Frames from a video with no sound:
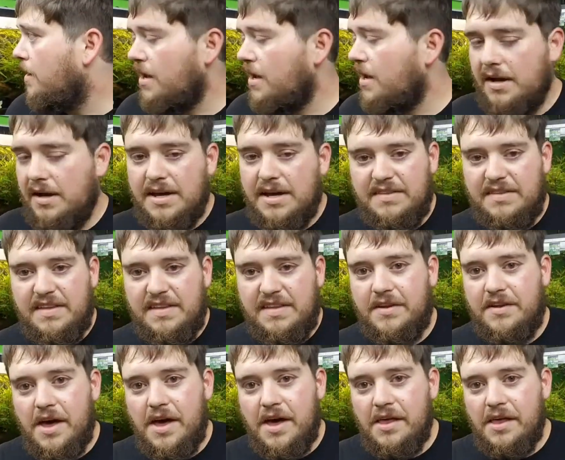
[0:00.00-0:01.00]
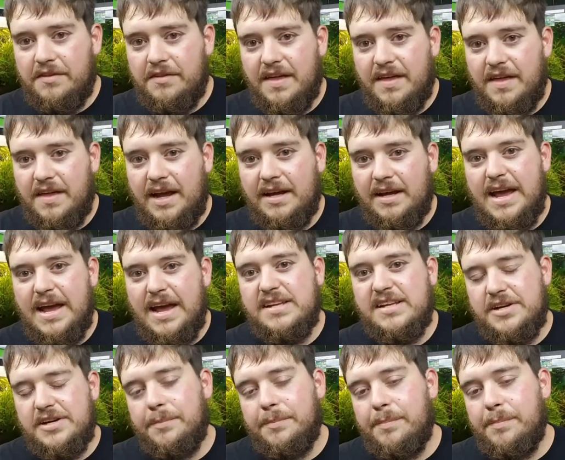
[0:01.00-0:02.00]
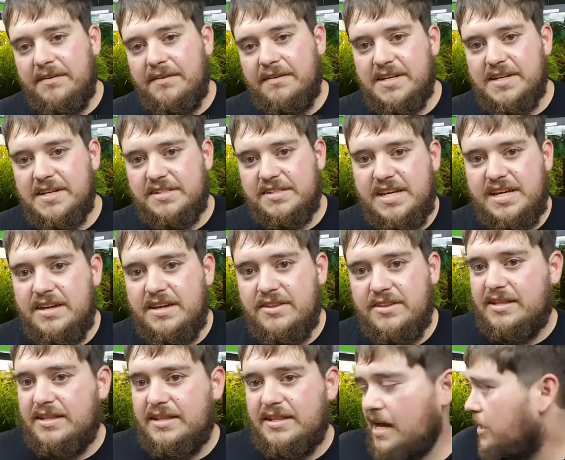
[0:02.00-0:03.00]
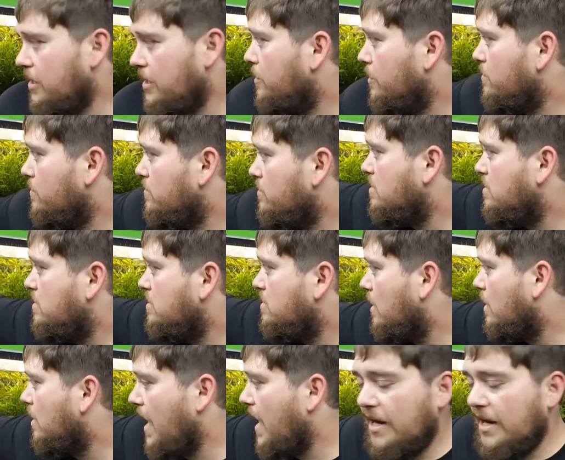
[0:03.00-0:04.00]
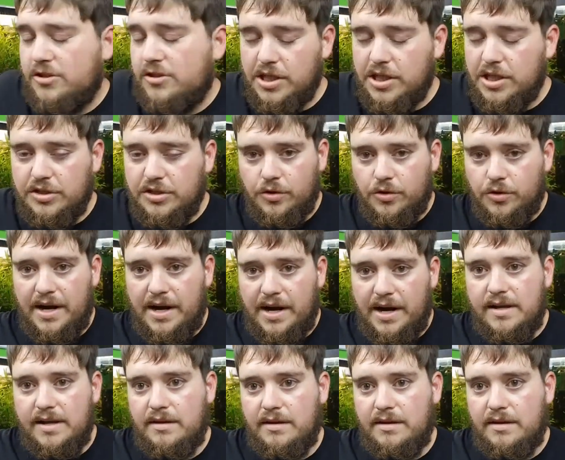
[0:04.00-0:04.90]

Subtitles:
And then another thing is their PVC that they use to actually drain it.